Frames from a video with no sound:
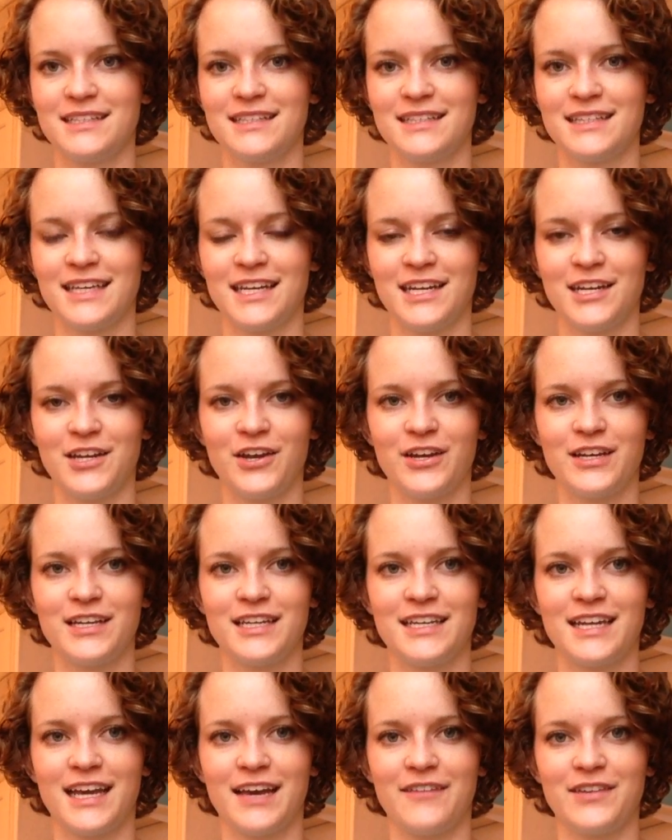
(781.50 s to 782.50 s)
get it on
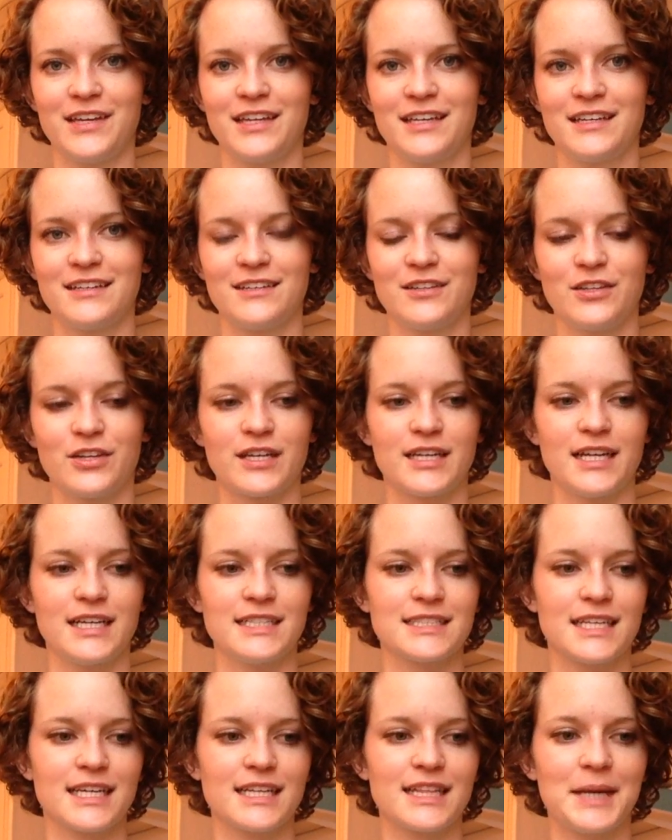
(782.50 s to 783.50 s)
and have it look
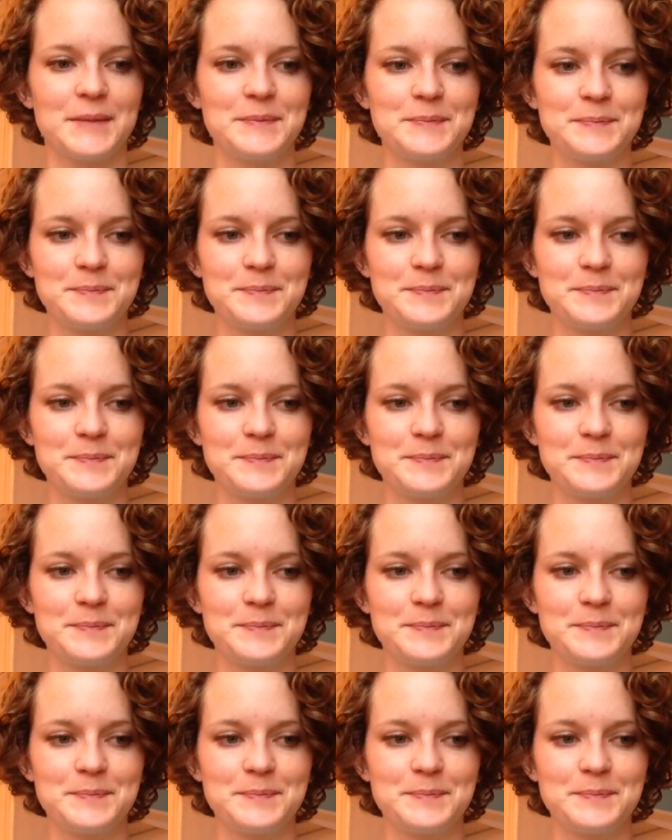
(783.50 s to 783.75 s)
nice like that.